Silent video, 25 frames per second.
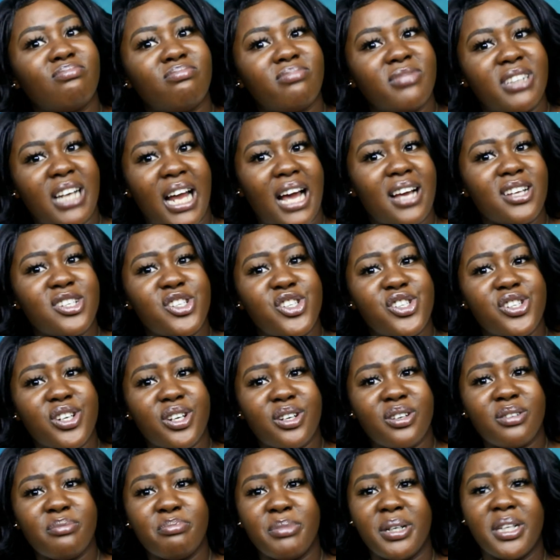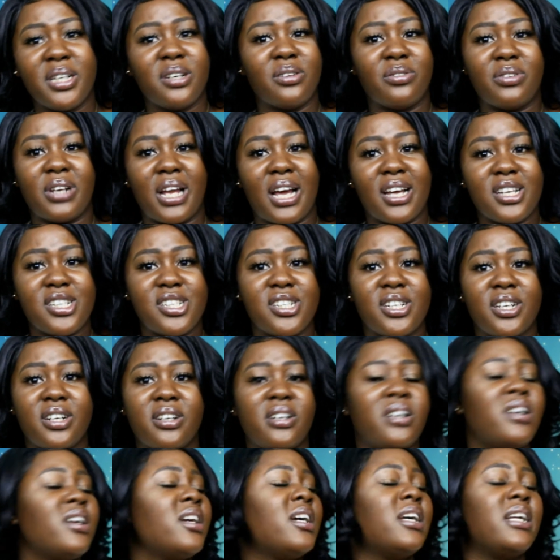beginning of last year,